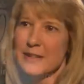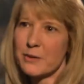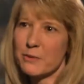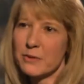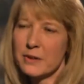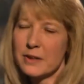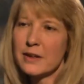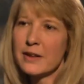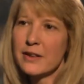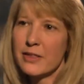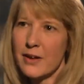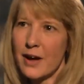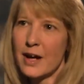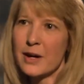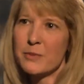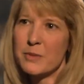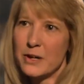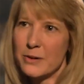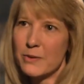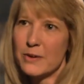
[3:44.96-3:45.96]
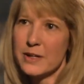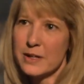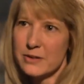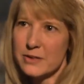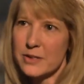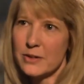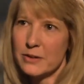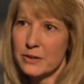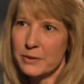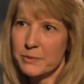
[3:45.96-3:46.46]
I really thought about what
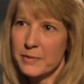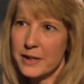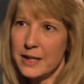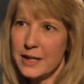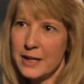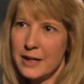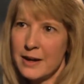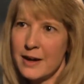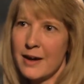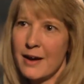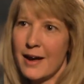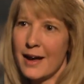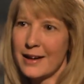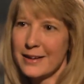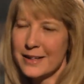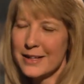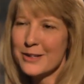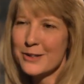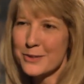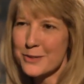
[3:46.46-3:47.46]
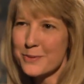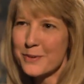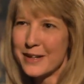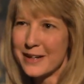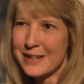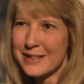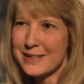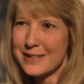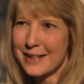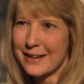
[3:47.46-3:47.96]
you told me, and here's
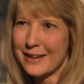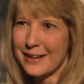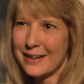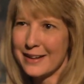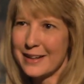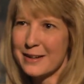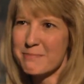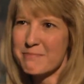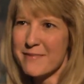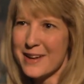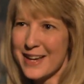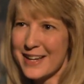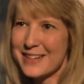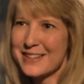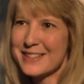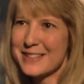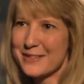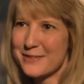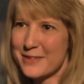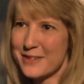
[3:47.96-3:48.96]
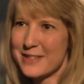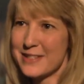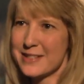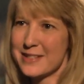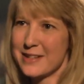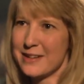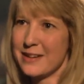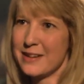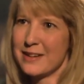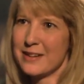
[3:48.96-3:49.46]
what I did. It made a
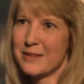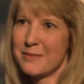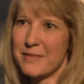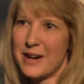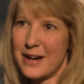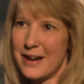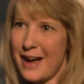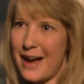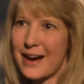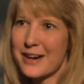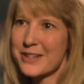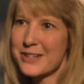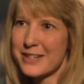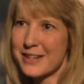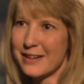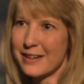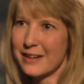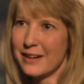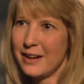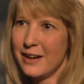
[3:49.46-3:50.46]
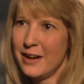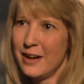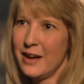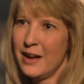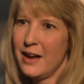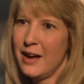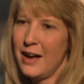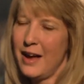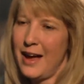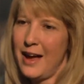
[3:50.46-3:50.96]
difference in my action.
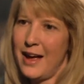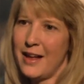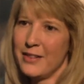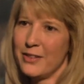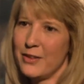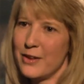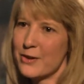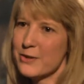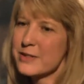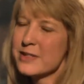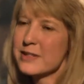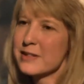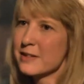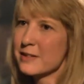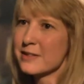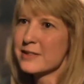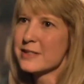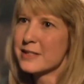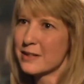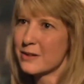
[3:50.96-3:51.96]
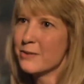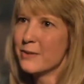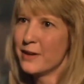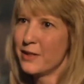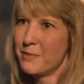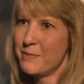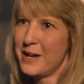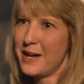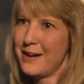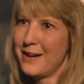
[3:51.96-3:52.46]
And those things stick
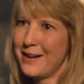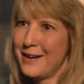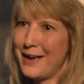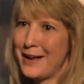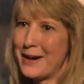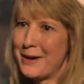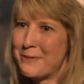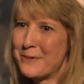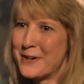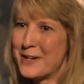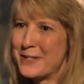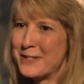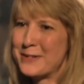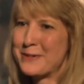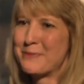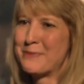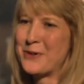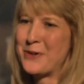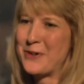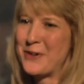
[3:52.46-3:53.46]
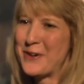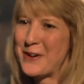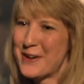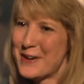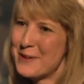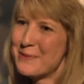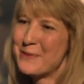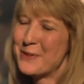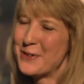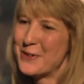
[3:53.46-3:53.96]
with me, and I want to do more
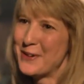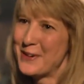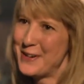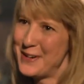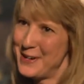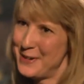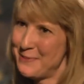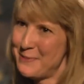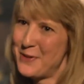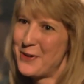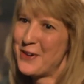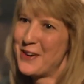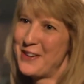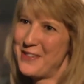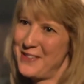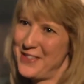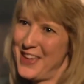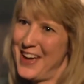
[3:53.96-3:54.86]
and more and more of